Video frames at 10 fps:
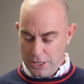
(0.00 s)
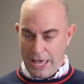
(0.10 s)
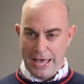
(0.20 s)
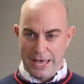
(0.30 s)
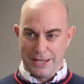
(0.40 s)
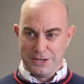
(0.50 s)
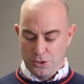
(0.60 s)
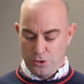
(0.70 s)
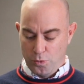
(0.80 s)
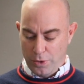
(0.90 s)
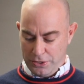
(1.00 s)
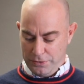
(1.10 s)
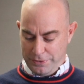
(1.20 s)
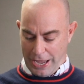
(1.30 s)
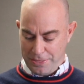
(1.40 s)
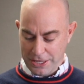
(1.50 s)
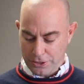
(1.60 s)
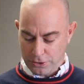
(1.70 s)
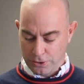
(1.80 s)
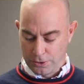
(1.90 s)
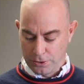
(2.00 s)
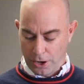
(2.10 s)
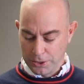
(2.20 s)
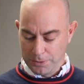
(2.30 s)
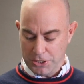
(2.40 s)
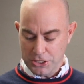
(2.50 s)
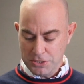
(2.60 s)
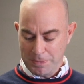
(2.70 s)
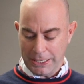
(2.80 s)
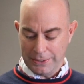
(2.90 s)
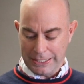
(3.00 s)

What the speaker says: And what I think her argument, she's making the